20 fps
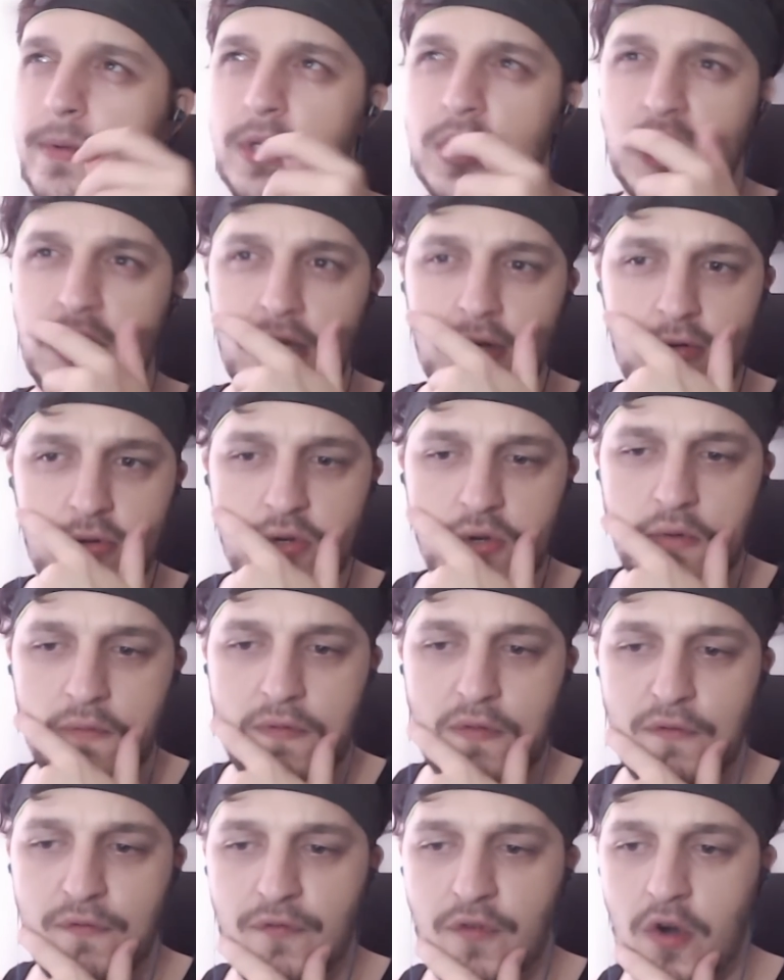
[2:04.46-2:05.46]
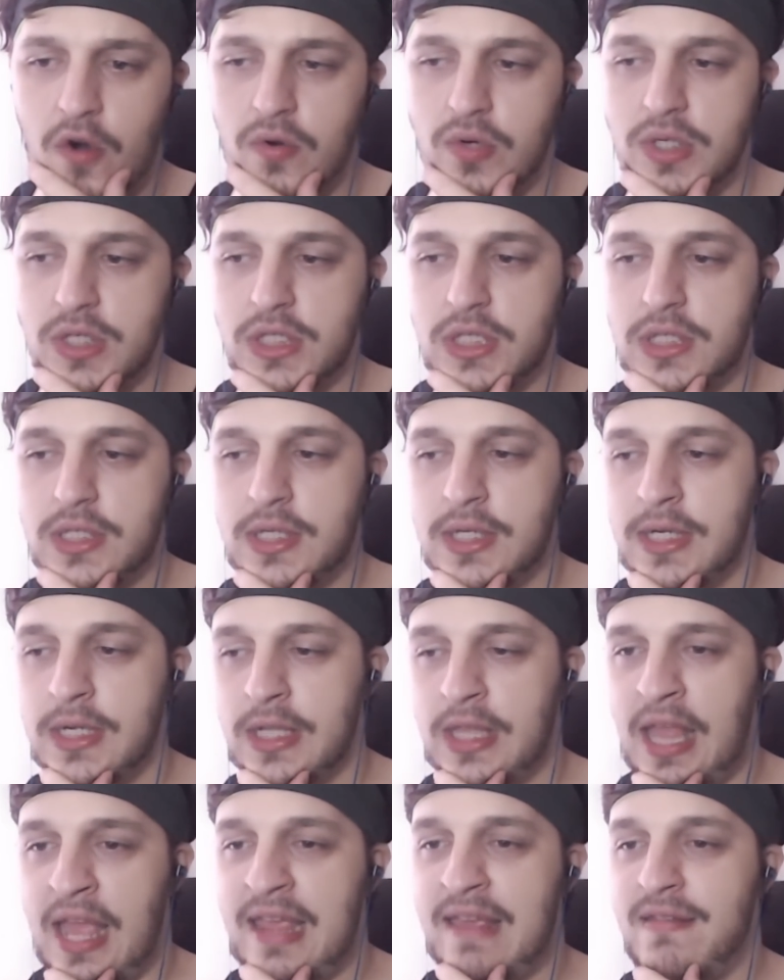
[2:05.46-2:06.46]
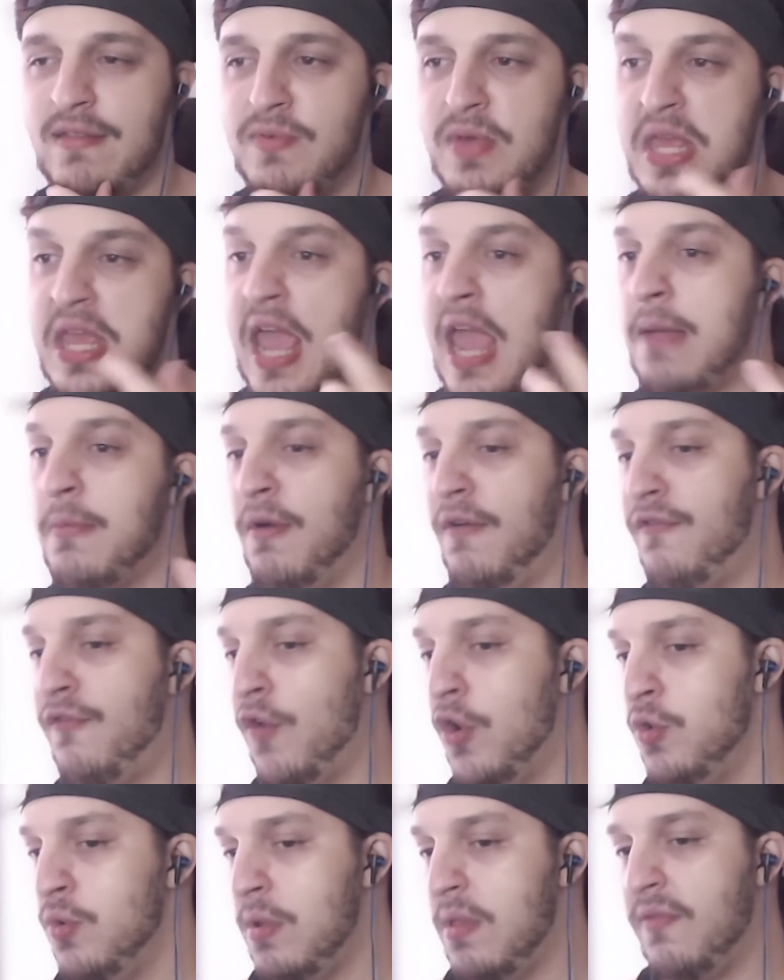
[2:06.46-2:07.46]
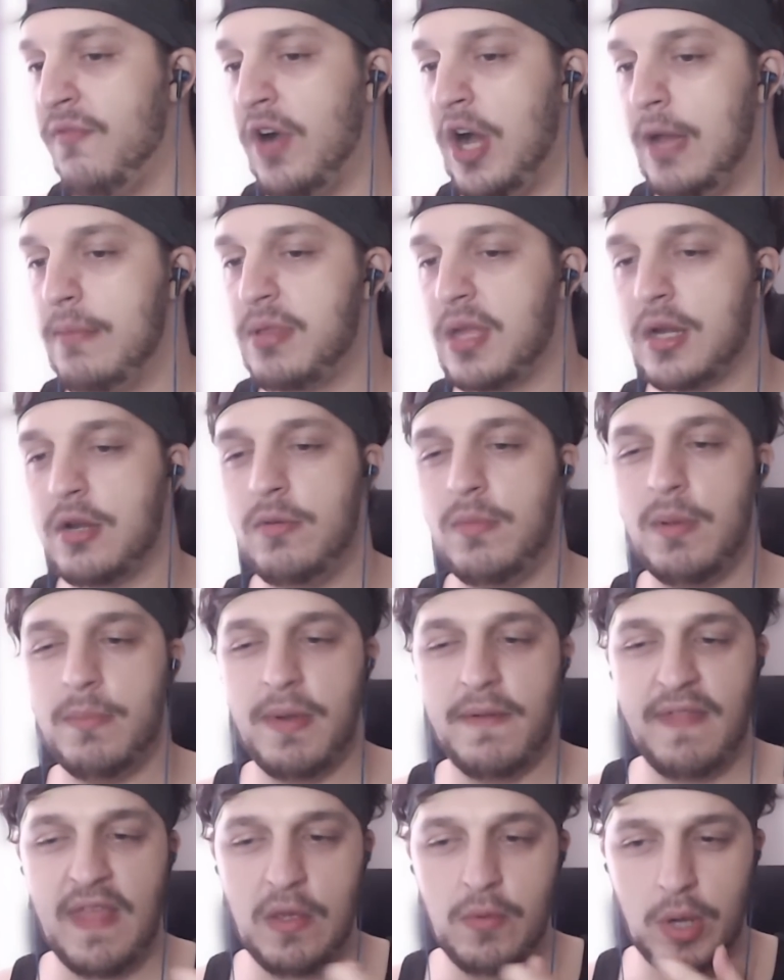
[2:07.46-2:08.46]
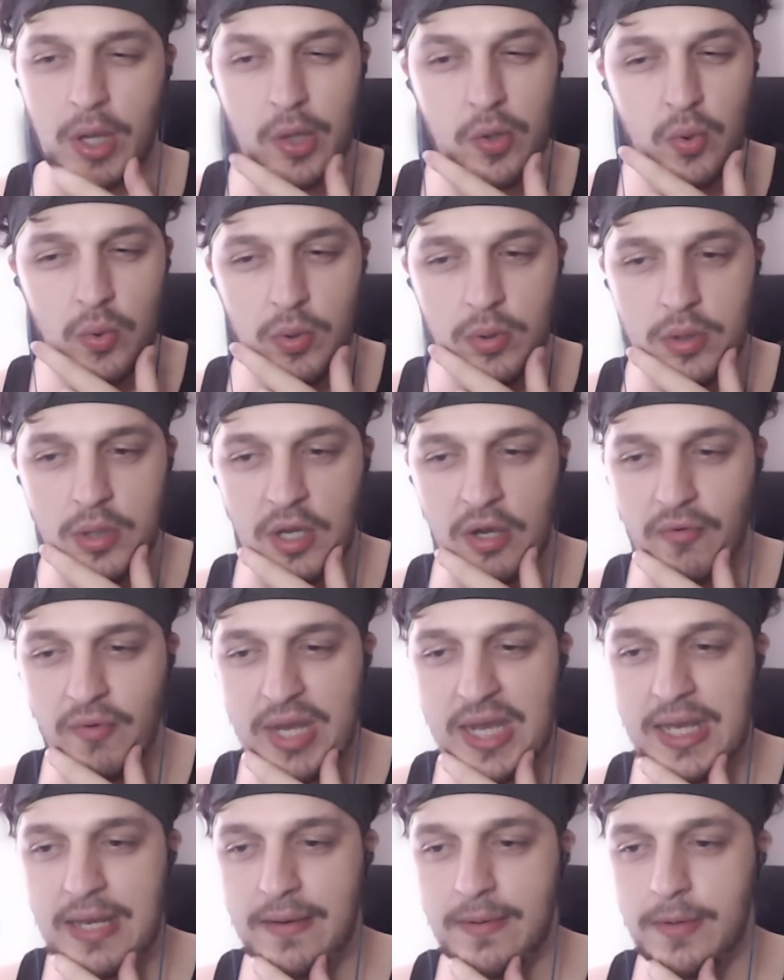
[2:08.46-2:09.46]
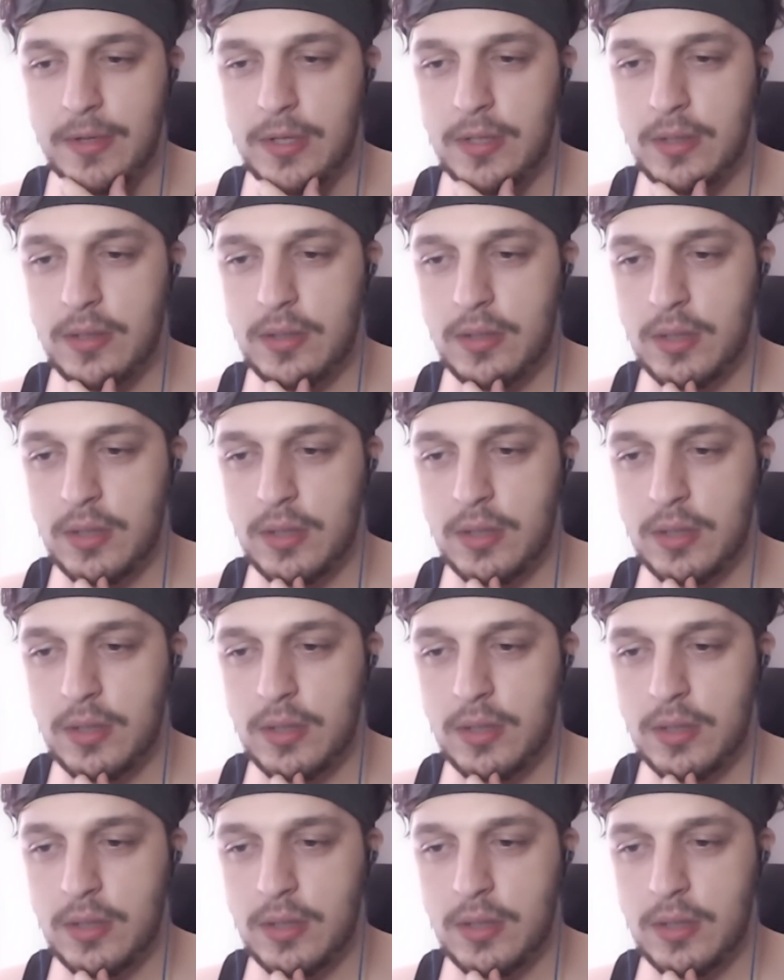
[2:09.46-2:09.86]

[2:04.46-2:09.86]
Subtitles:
Children of the Forest. That gives me Game of Thrones vibes. I can't remember if they were called the green